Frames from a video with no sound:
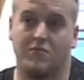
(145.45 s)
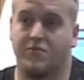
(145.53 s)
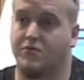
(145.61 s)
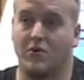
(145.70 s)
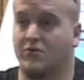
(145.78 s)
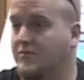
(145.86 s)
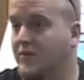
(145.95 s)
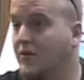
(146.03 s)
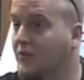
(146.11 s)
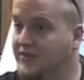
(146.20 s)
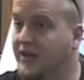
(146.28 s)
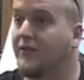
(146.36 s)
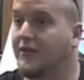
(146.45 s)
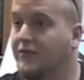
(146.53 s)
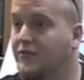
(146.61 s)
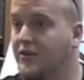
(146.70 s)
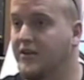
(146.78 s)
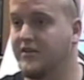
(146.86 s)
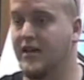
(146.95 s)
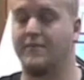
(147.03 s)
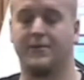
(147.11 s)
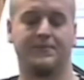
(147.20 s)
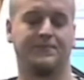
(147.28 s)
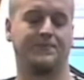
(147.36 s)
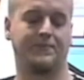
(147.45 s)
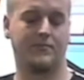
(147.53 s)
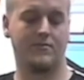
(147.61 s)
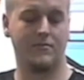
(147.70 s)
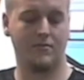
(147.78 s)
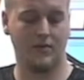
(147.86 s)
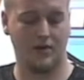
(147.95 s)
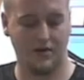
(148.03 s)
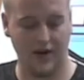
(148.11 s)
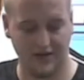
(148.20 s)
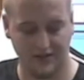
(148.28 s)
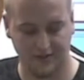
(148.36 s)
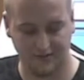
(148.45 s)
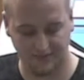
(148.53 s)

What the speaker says: throw some other ones out there for an example. Okay, so.